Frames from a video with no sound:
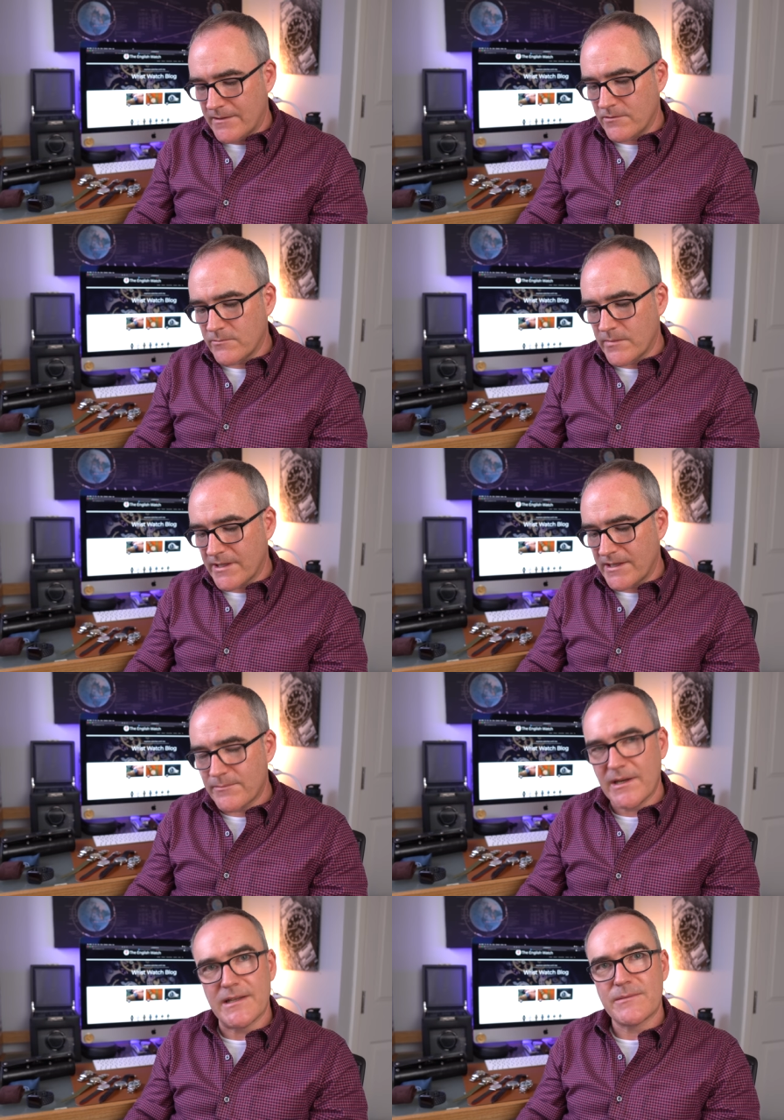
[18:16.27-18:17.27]
your money is
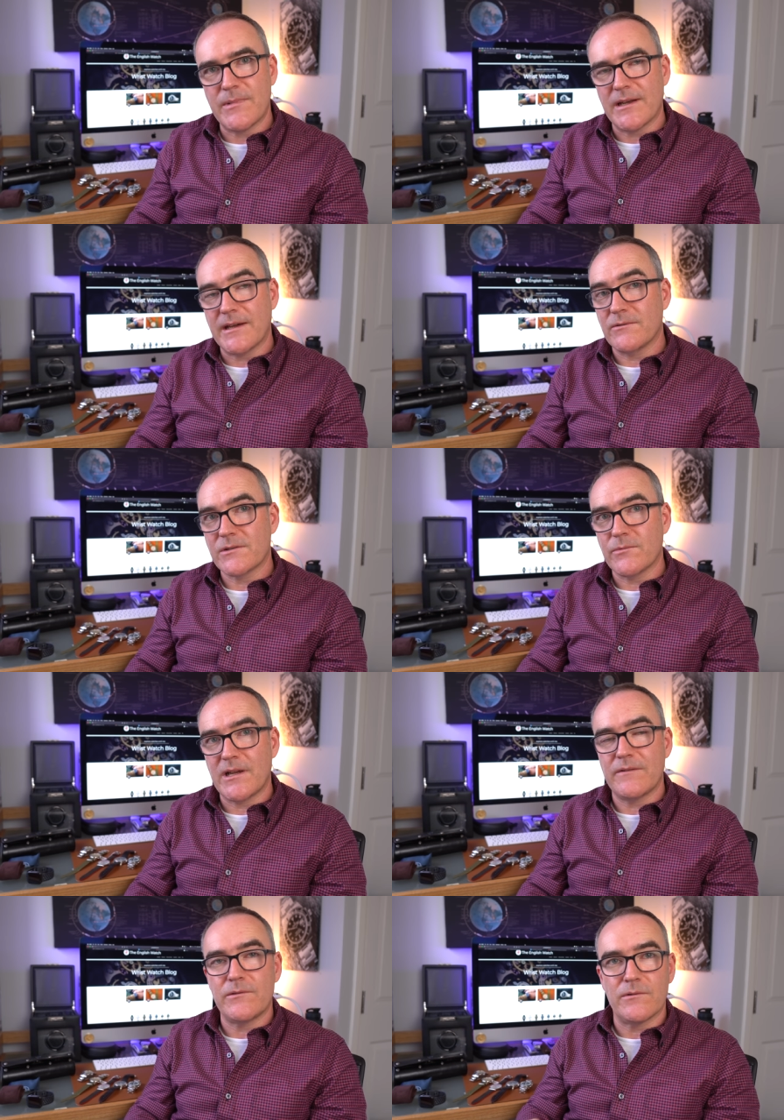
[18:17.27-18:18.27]
better spent
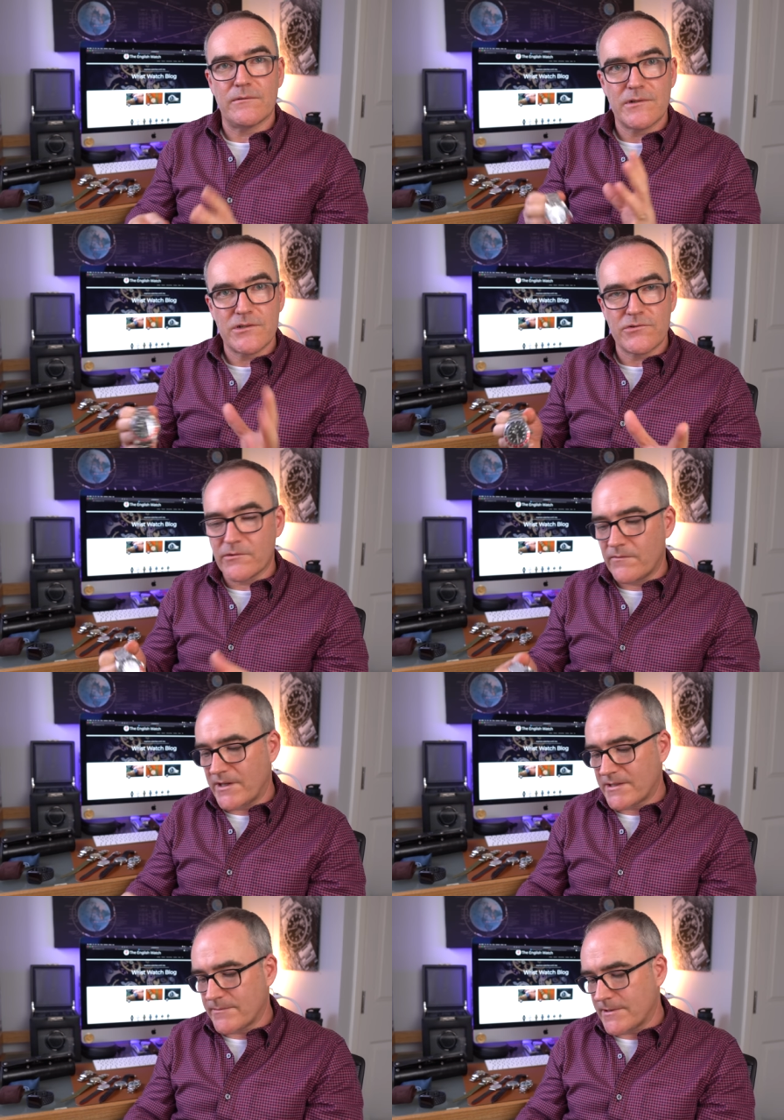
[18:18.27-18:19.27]
elsewhere if you want true
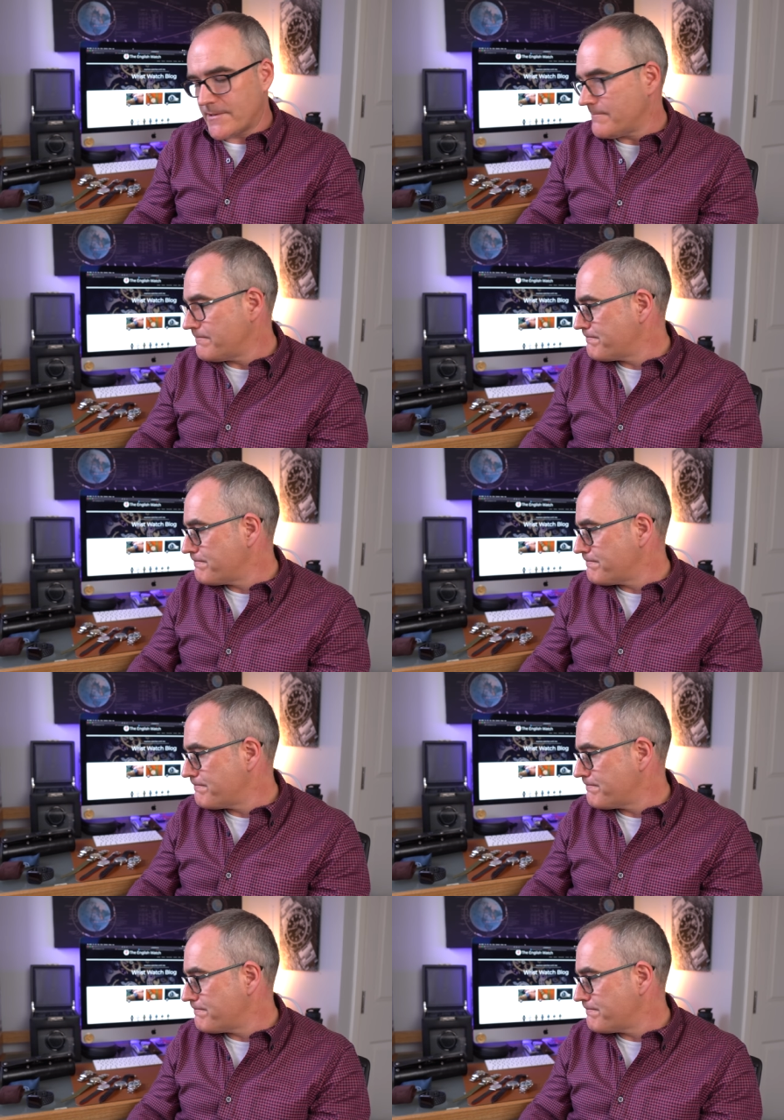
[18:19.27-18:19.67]
investments